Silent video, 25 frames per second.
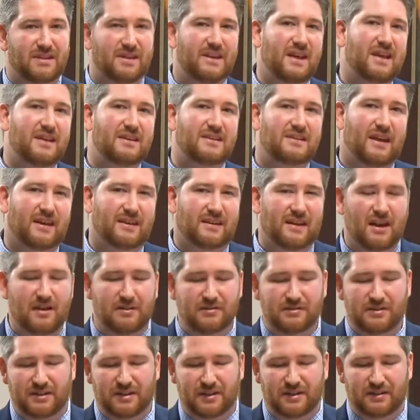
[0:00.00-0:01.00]
today
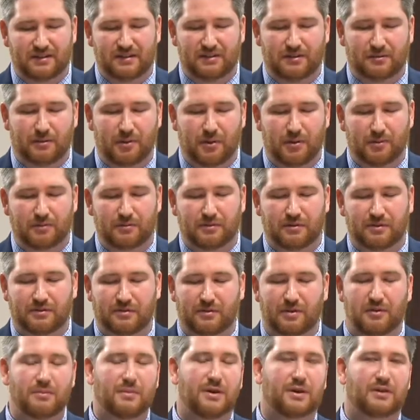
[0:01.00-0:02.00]
technology has grown
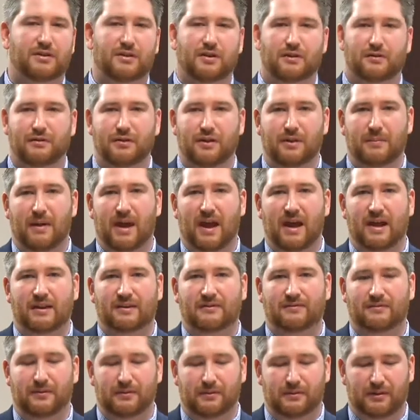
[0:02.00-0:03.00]
so much over the
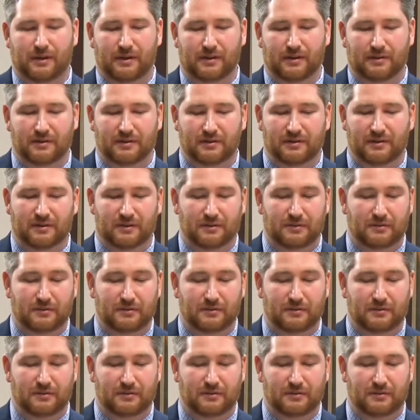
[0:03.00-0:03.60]
past few years,